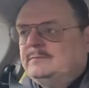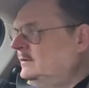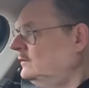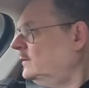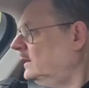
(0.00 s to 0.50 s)

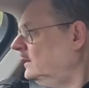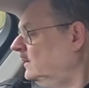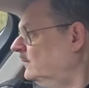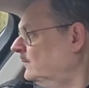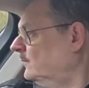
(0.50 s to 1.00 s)
doing a lot
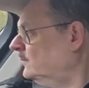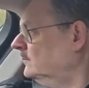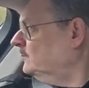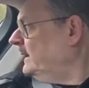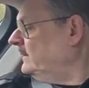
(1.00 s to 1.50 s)
of
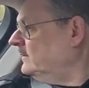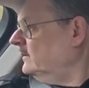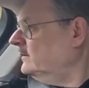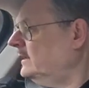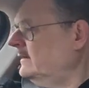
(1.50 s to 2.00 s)

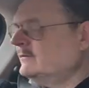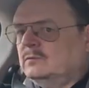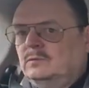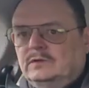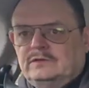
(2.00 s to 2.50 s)
maintenance here in the
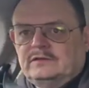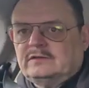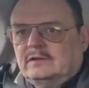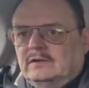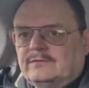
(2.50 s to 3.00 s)
woods. There's
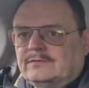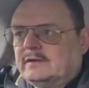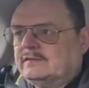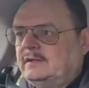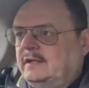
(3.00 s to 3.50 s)
a lot of
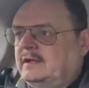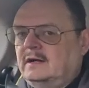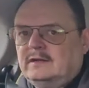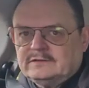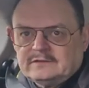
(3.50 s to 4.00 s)
freshly
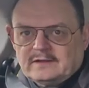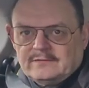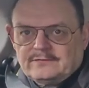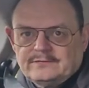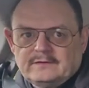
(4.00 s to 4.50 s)
cut
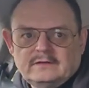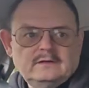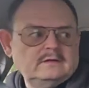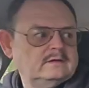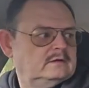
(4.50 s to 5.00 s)
stuff
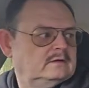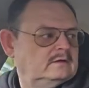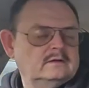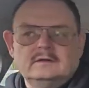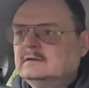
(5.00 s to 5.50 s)

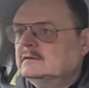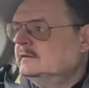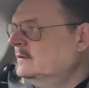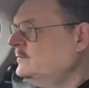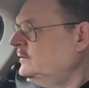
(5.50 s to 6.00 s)

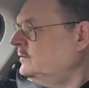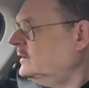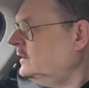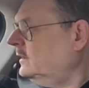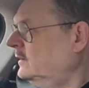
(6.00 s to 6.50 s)
They've been
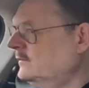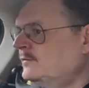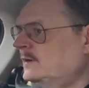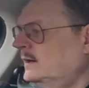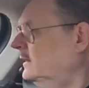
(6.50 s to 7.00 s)
doing a lot
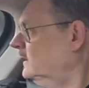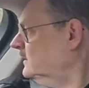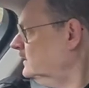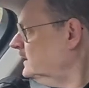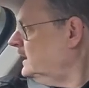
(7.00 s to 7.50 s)
of
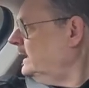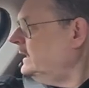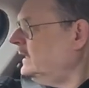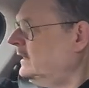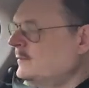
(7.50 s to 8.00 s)

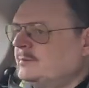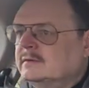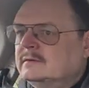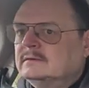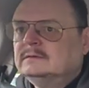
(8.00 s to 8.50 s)
cleaning
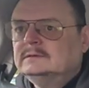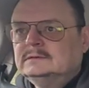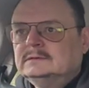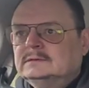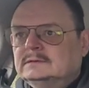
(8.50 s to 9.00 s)
up.
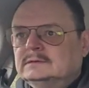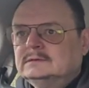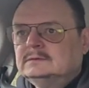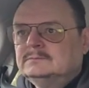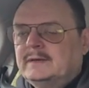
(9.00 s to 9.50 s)

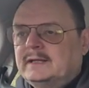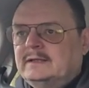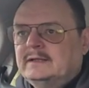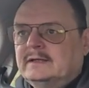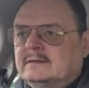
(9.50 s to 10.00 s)
Mate,
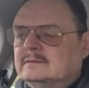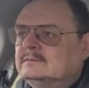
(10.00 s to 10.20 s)
yeah.